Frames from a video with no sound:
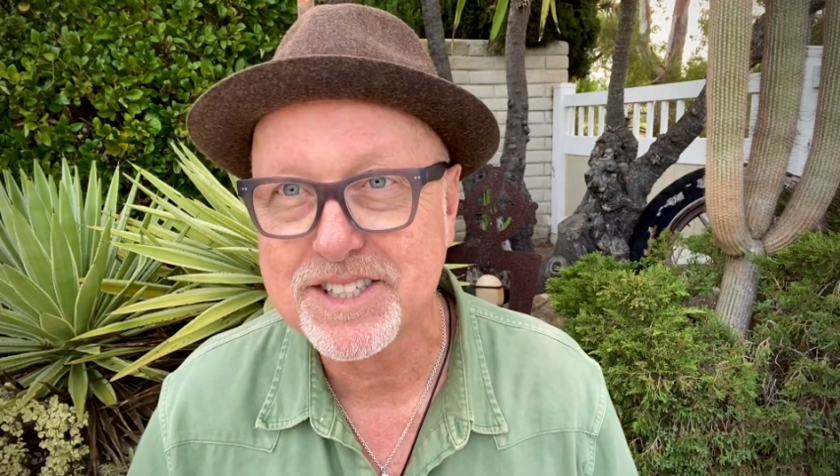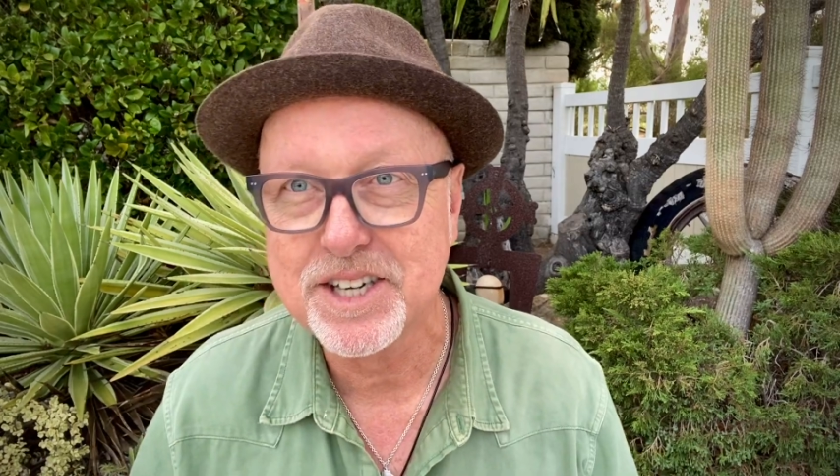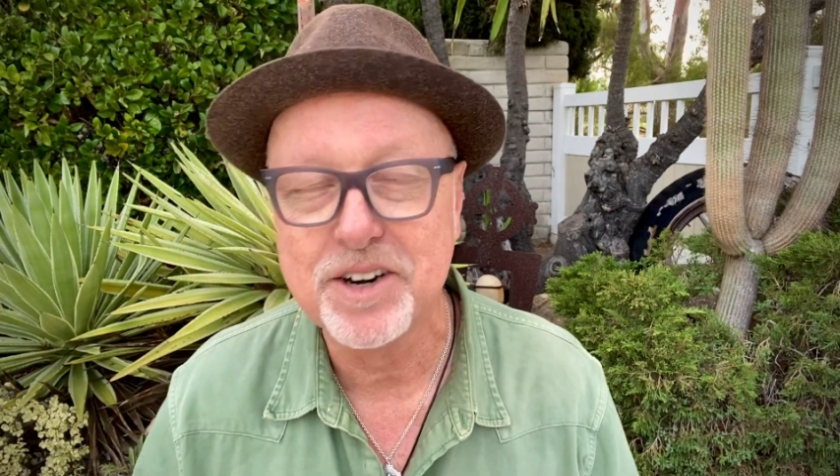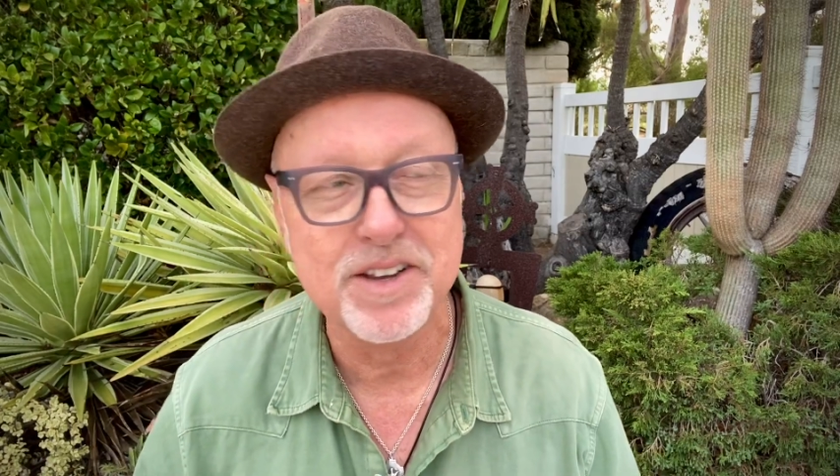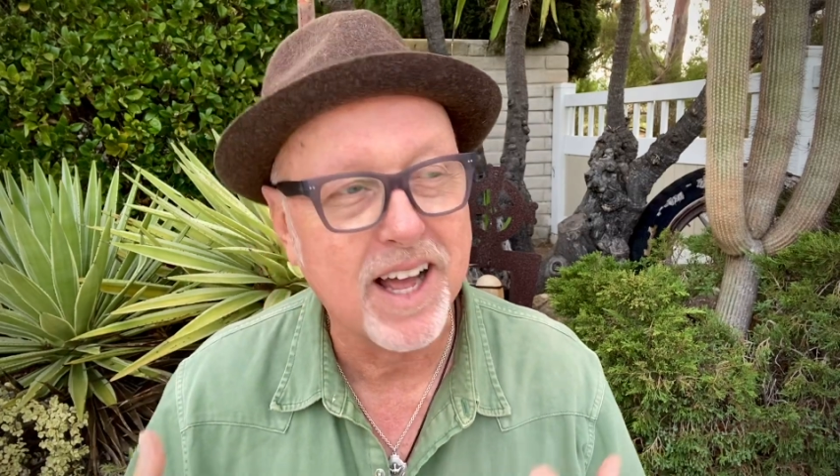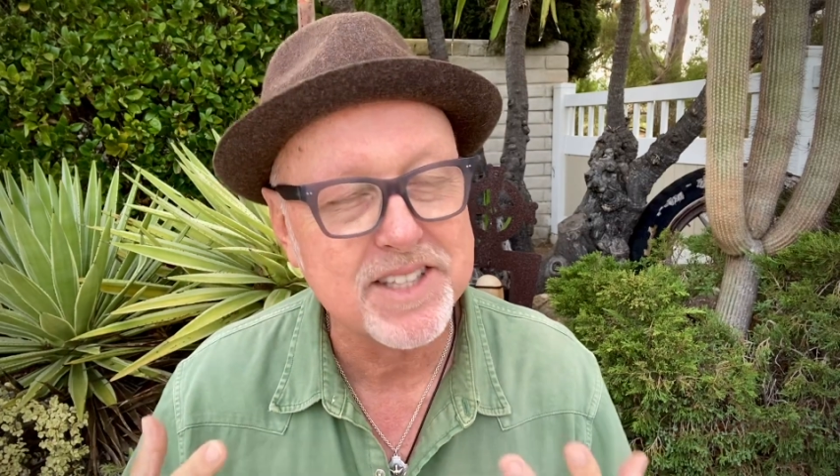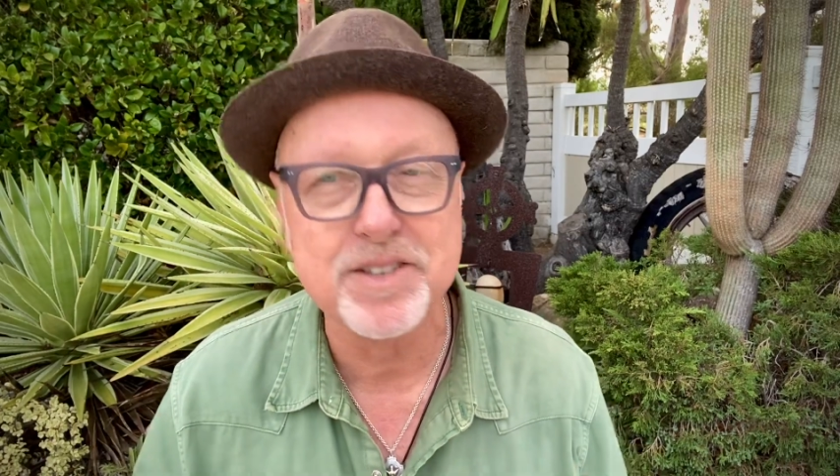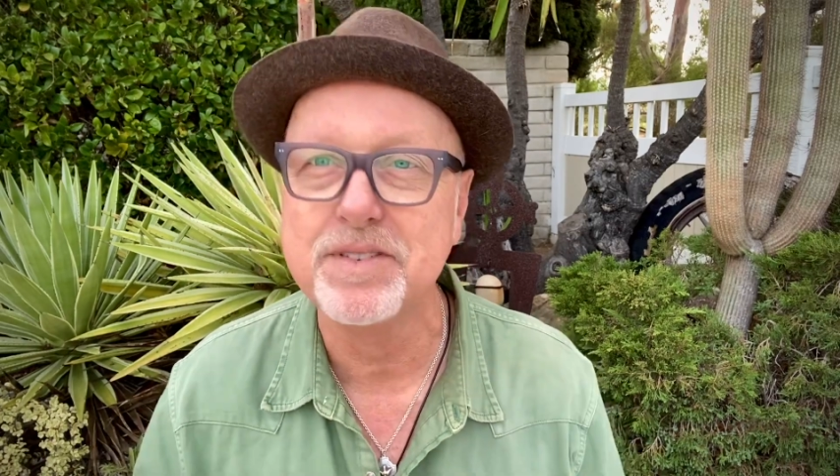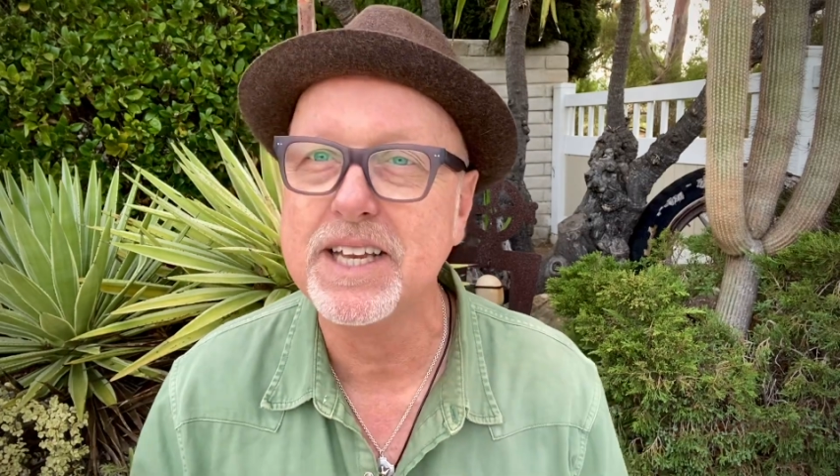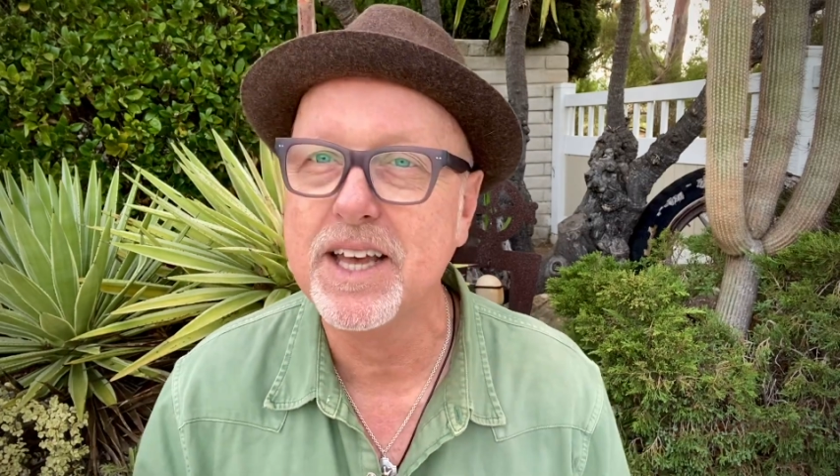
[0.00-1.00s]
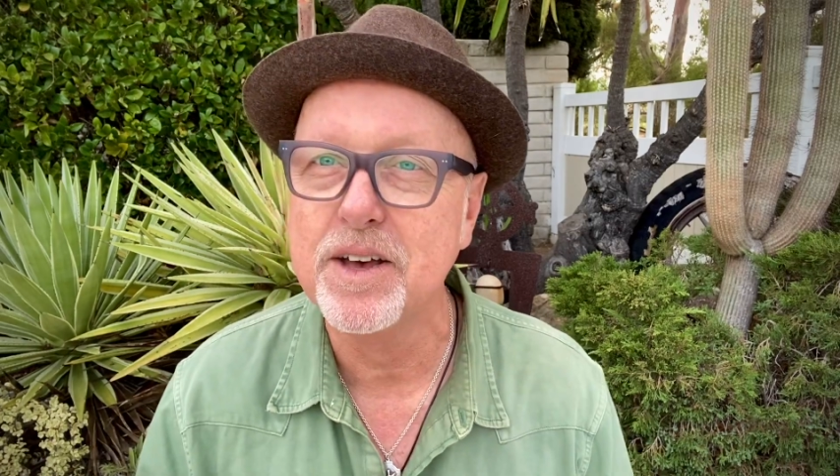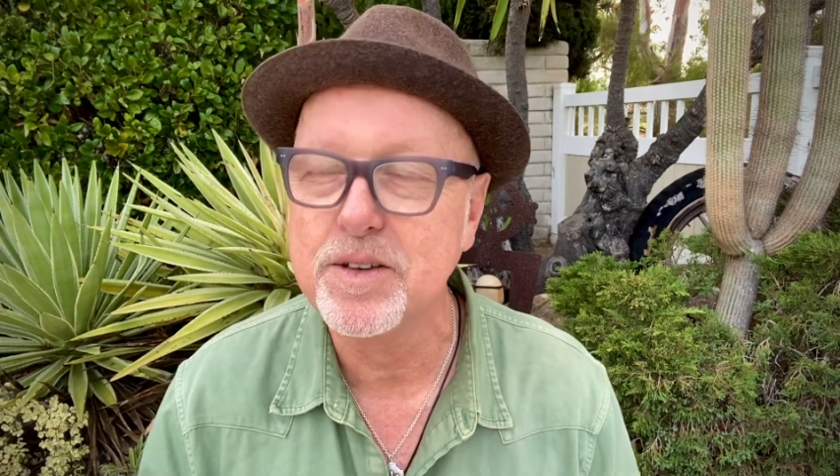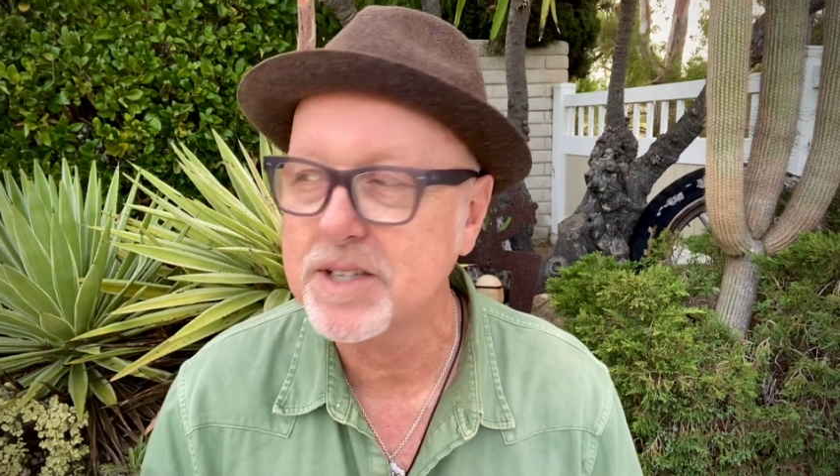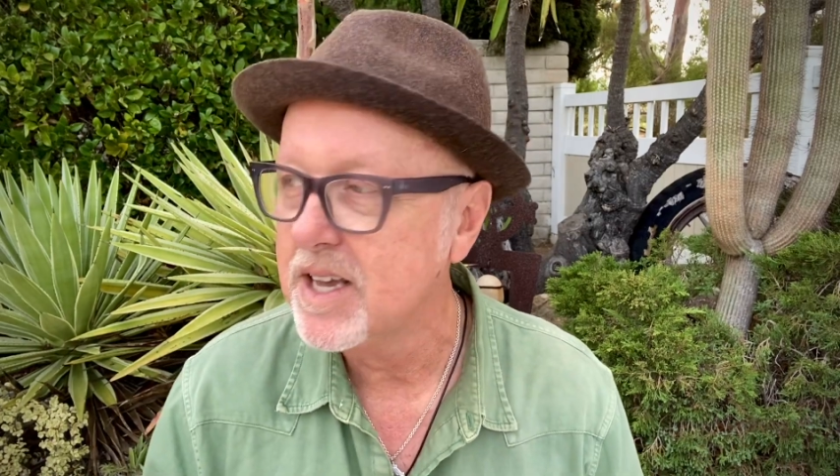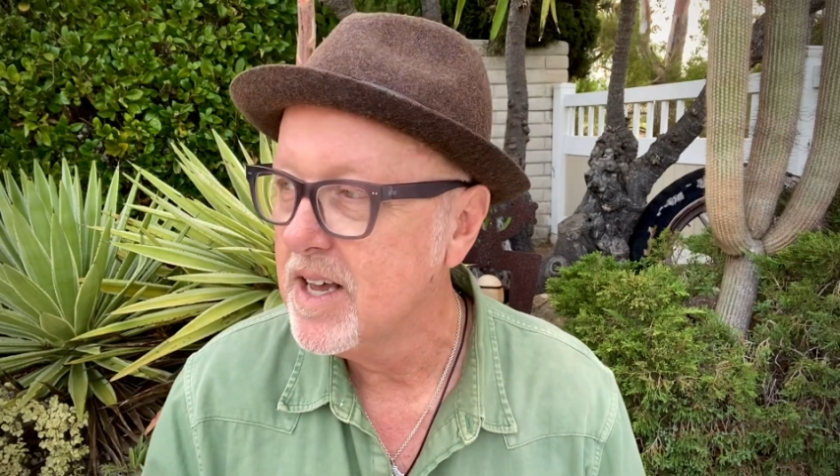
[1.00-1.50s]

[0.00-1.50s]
here, lots of videos